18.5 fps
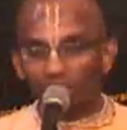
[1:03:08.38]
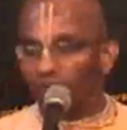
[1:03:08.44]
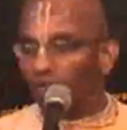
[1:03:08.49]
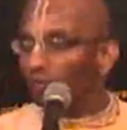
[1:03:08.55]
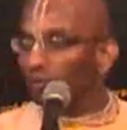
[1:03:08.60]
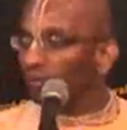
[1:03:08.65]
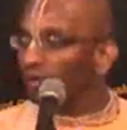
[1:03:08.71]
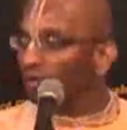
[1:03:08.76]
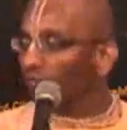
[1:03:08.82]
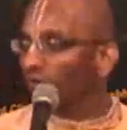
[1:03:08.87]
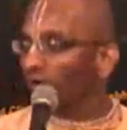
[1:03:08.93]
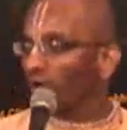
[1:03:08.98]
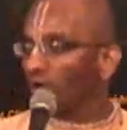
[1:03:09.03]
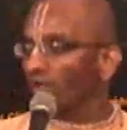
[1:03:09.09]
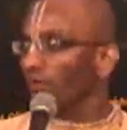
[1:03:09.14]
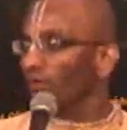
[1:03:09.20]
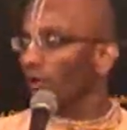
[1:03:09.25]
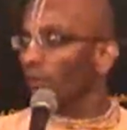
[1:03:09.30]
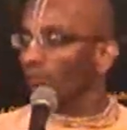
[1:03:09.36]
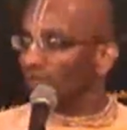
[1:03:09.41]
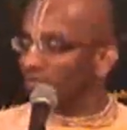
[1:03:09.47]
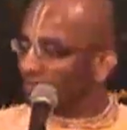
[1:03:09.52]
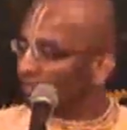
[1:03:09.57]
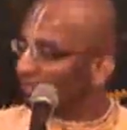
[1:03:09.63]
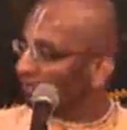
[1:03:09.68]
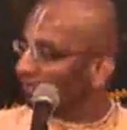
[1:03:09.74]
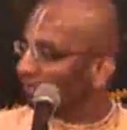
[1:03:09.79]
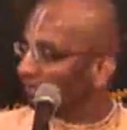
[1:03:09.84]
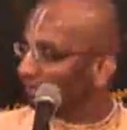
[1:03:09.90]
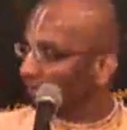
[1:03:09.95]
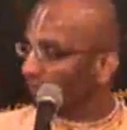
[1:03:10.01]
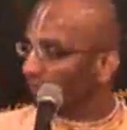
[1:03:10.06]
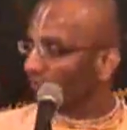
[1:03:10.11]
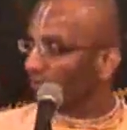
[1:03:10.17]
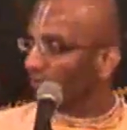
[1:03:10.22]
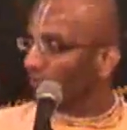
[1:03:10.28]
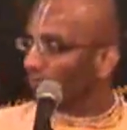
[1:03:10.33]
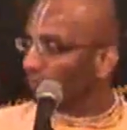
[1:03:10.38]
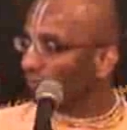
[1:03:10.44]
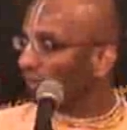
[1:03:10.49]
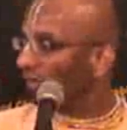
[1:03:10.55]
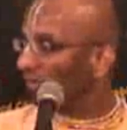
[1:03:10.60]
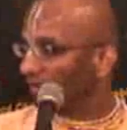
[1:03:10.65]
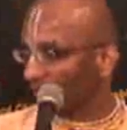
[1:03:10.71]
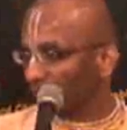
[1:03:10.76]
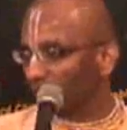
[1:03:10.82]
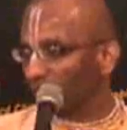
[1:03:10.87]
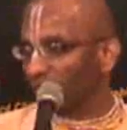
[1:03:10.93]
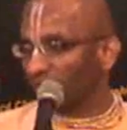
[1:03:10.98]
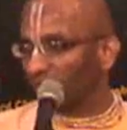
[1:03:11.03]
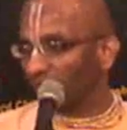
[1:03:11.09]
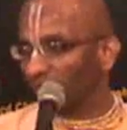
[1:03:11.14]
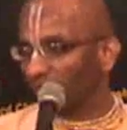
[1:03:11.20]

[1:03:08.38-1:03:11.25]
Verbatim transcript: in 24 hours, how much can a person do that activity?